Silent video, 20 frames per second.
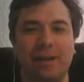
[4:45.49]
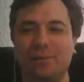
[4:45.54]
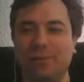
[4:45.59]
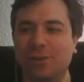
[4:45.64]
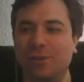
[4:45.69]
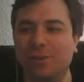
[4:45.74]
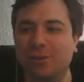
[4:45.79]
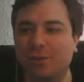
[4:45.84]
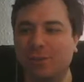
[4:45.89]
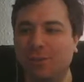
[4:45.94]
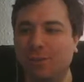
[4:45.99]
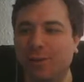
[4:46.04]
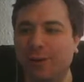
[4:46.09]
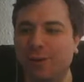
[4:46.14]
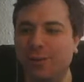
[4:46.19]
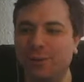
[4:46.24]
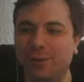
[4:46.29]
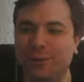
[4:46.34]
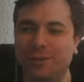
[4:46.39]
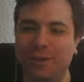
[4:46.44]
just, to
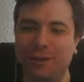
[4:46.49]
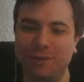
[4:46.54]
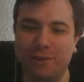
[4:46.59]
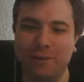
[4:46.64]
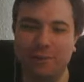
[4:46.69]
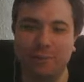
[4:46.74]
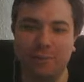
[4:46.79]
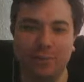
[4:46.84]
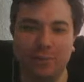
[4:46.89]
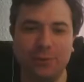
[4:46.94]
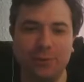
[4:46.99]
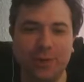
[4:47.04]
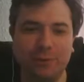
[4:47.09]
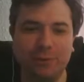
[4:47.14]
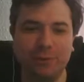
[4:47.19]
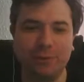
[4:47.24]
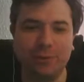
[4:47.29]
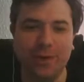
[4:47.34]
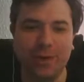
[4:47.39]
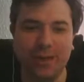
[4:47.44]
refresh myself, I've pulled
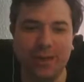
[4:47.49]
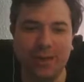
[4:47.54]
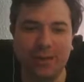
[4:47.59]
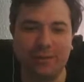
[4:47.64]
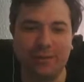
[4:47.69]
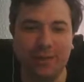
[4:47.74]
up the wiki.